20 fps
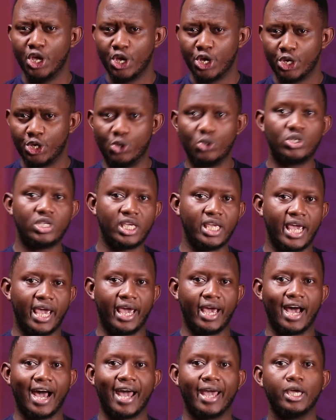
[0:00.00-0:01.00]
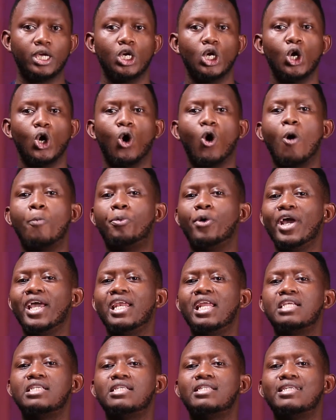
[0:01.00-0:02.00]
Using AI, OPPO
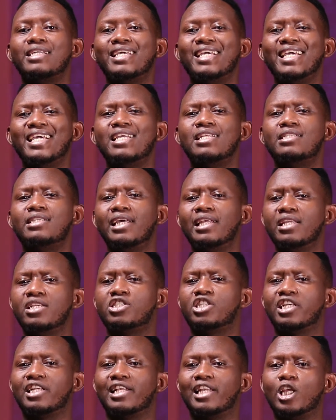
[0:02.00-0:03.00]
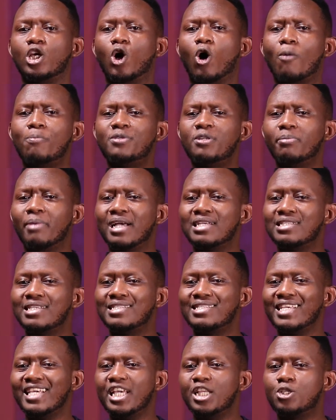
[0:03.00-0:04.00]
A93 intelligently
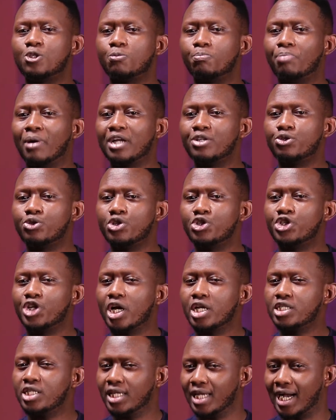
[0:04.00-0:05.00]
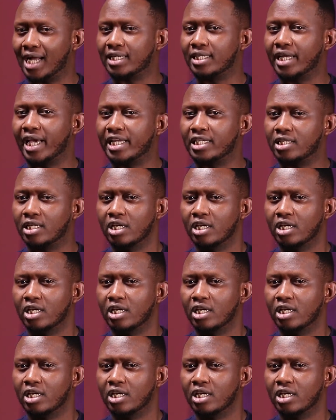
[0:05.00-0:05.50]
optimizes its battery charging at night,